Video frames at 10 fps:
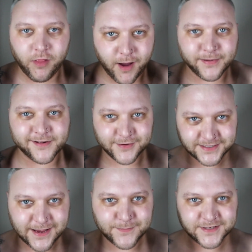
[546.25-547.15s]
optional
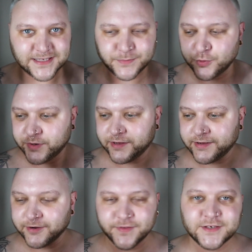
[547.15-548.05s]
steps, let's be real
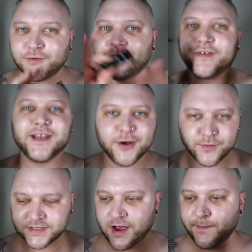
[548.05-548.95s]
here. This whole video
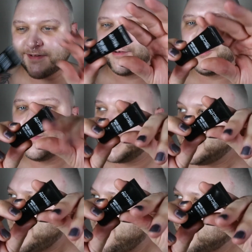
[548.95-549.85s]
is optional, but
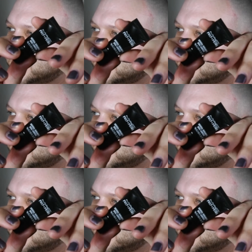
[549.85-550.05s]
this is